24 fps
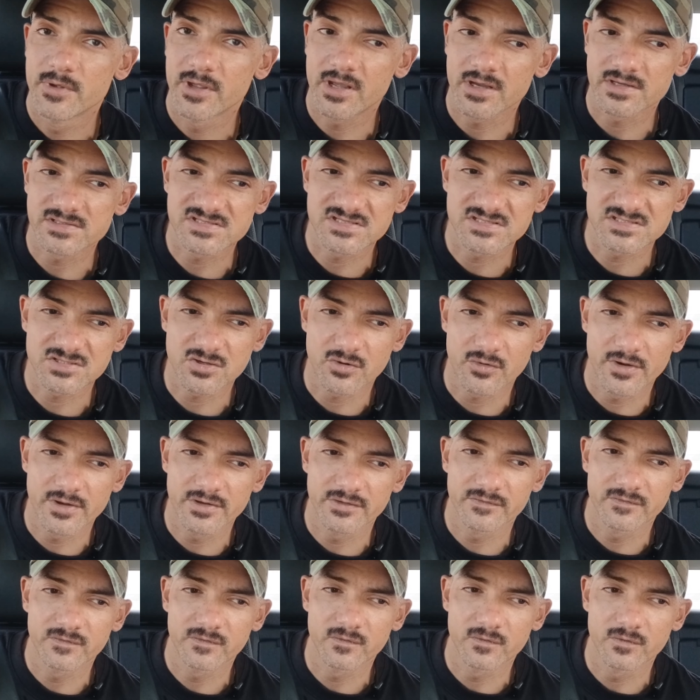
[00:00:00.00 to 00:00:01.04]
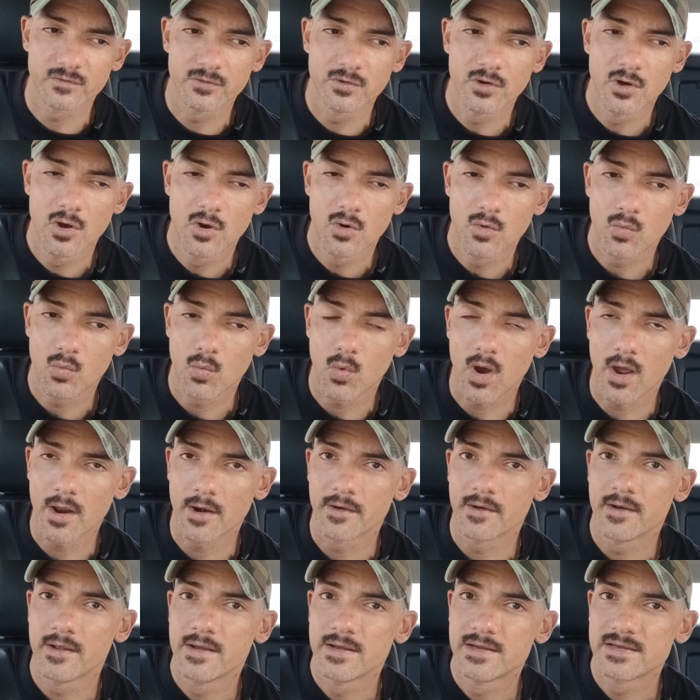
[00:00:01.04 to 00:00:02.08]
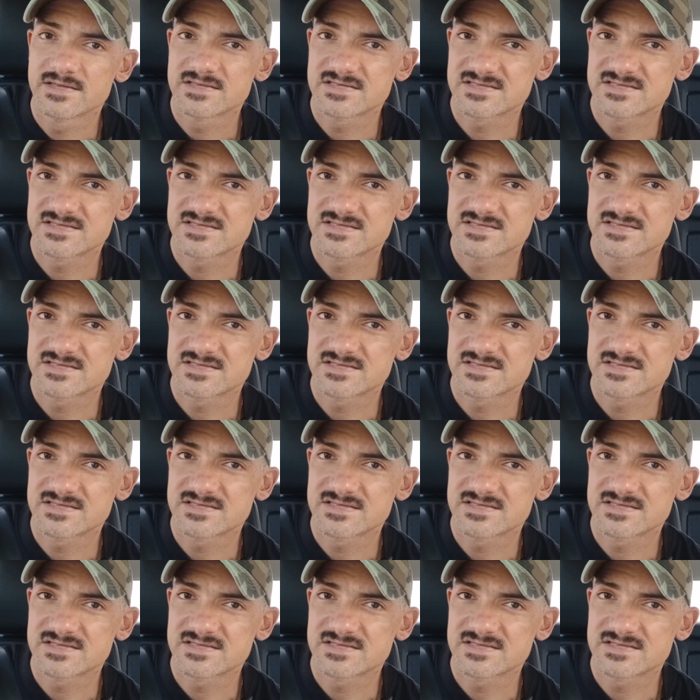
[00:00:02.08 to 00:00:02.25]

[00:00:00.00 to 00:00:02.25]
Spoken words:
because it's going to, one,